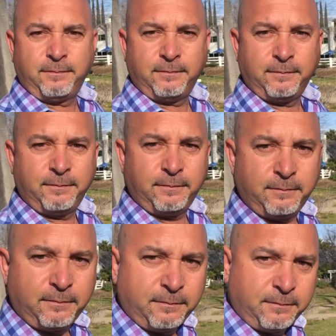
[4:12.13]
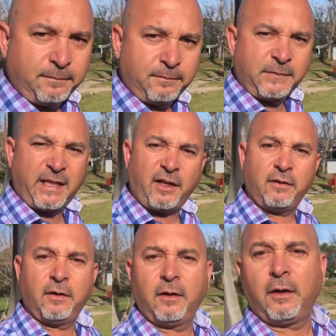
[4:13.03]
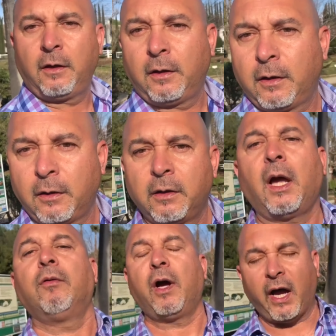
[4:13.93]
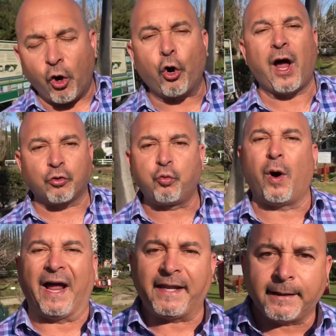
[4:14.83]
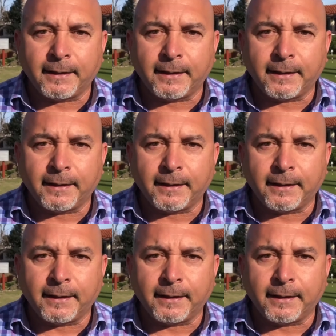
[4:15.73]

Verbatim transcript: Sir, please leave the property. I'm asking you nicely. Yeah, or else what?